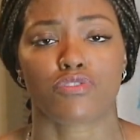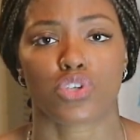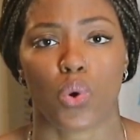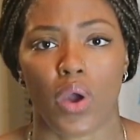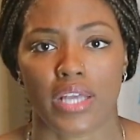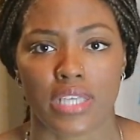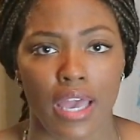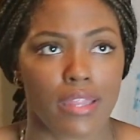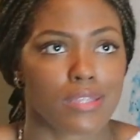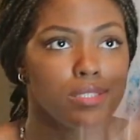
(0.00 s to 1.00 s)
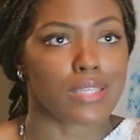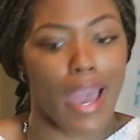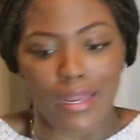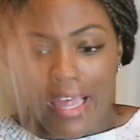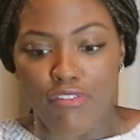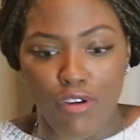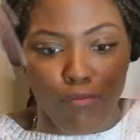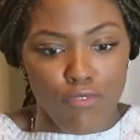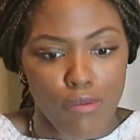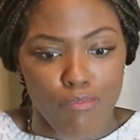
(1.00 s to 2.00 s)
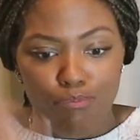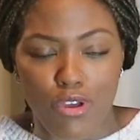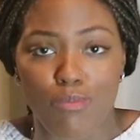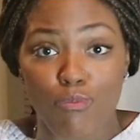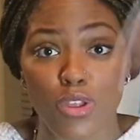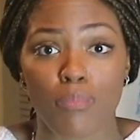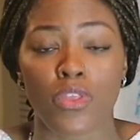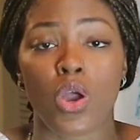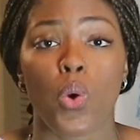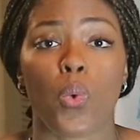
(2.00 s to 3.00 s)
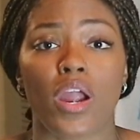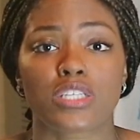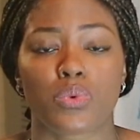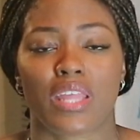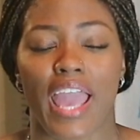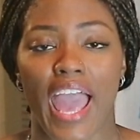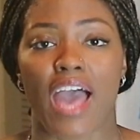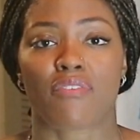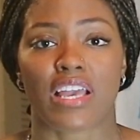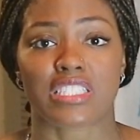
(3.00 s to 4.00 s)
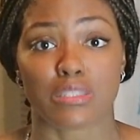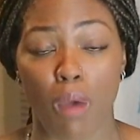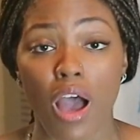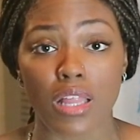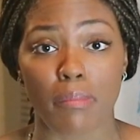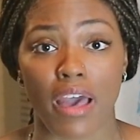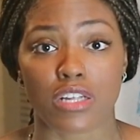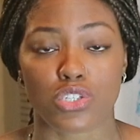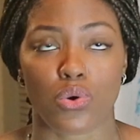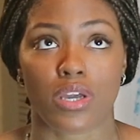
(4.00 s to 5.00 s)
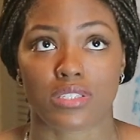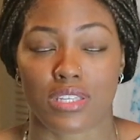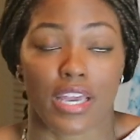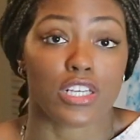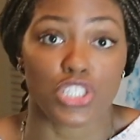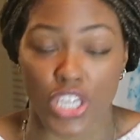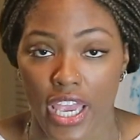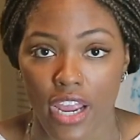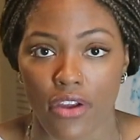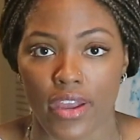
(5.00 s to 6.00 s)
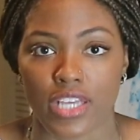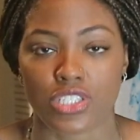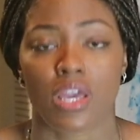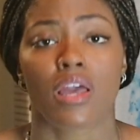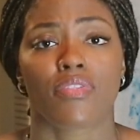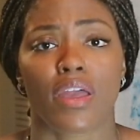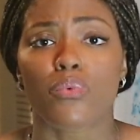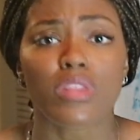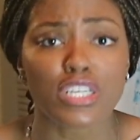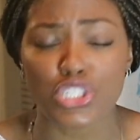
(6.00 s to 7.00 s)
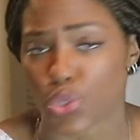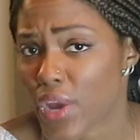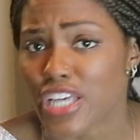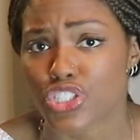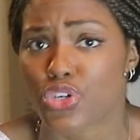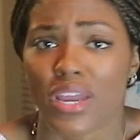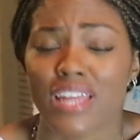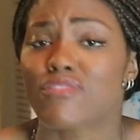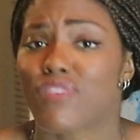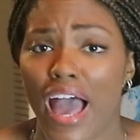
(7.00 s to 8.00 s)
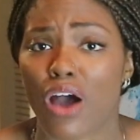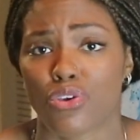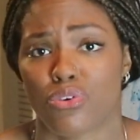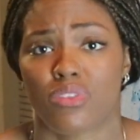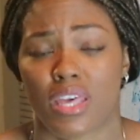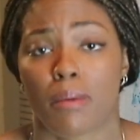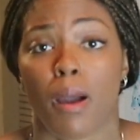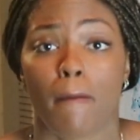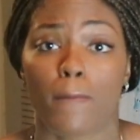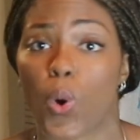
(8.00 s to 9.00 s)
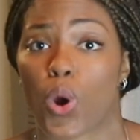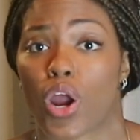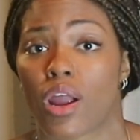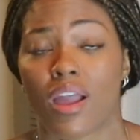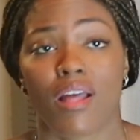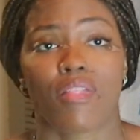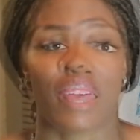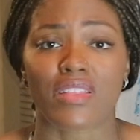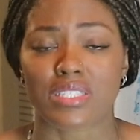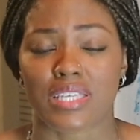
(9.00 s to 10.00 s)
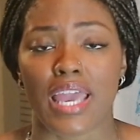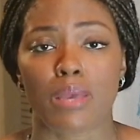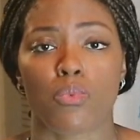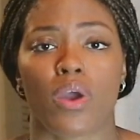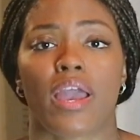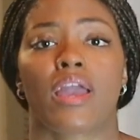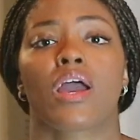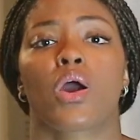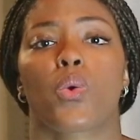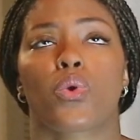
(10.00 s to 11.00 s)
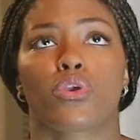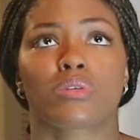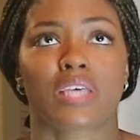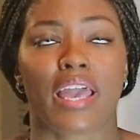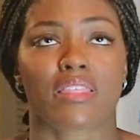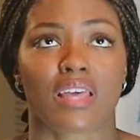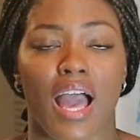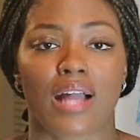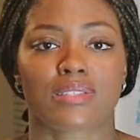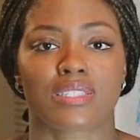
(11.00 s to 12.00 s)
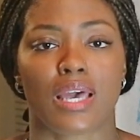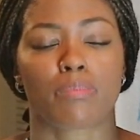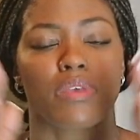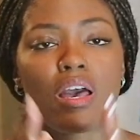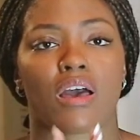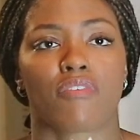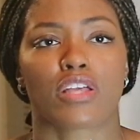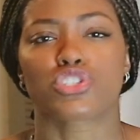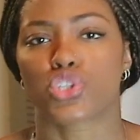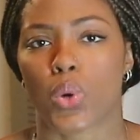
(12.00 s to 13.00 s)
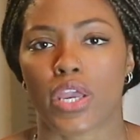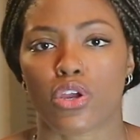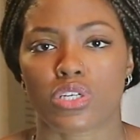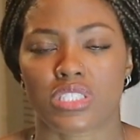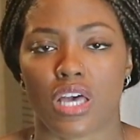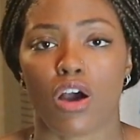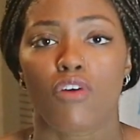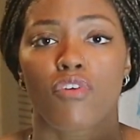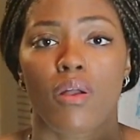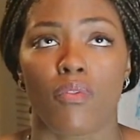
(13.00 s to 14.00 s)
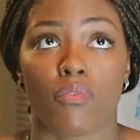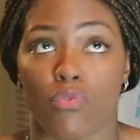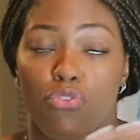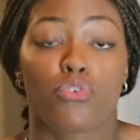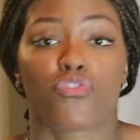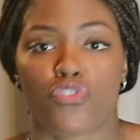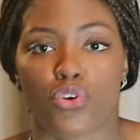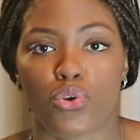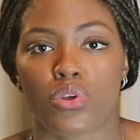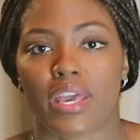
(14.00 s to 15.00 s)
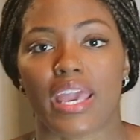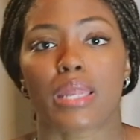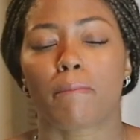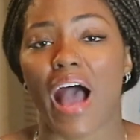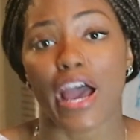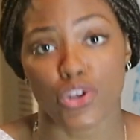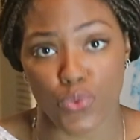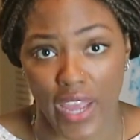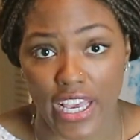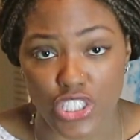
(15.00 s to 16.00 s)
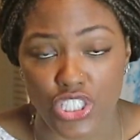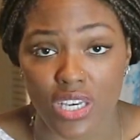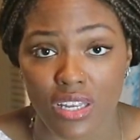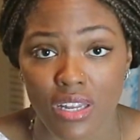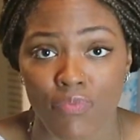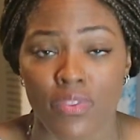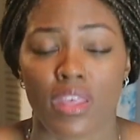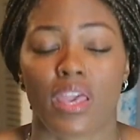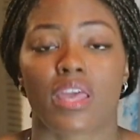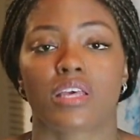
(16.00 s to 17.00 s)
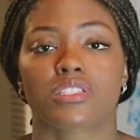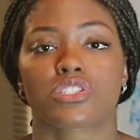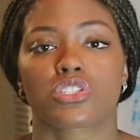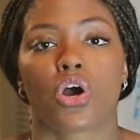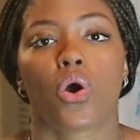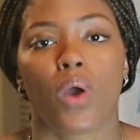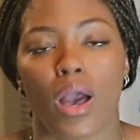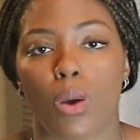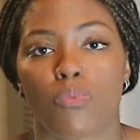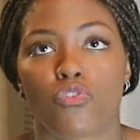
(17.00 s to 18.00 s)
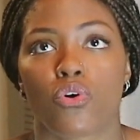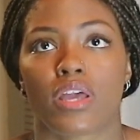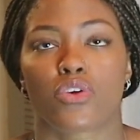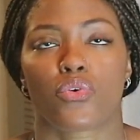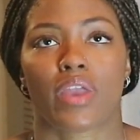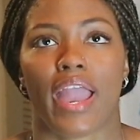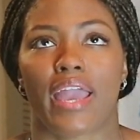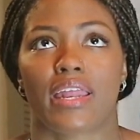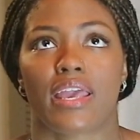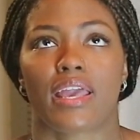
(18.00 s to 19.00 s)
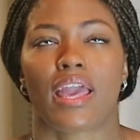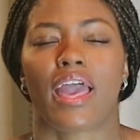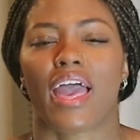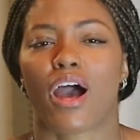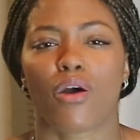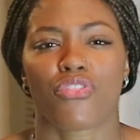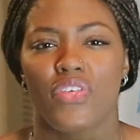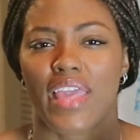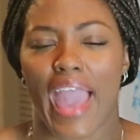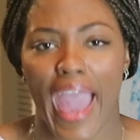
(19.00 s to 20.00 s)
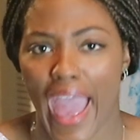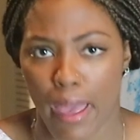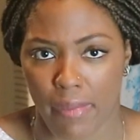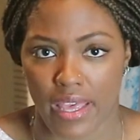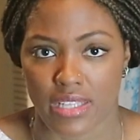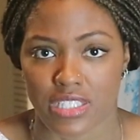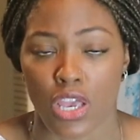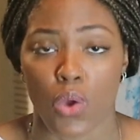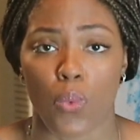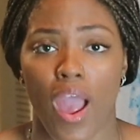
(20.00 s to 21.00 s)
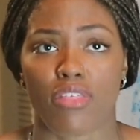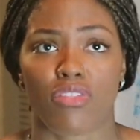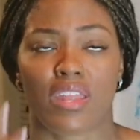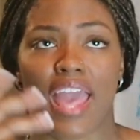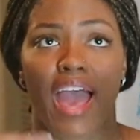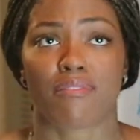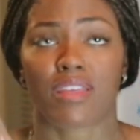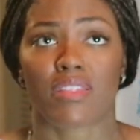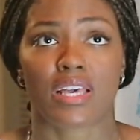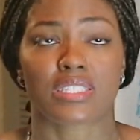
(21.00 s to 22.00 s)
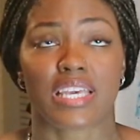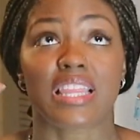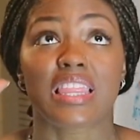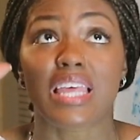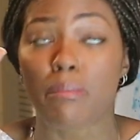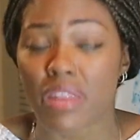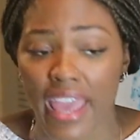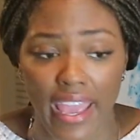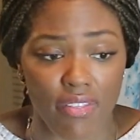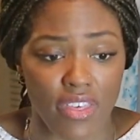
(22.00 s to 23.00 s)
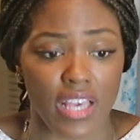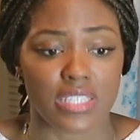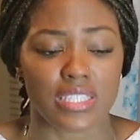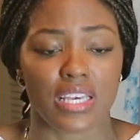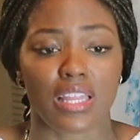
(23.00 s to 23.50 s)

of toys, they just kind of floop, floop, floop, floop. Whereas when they have a small amount of toys that they cherish, they really treasure and value them more. In the same way, when you take the concept of enjoying yourself through food in moderation, it is so helpful in creating healthy habits rather than having this, eliminate this,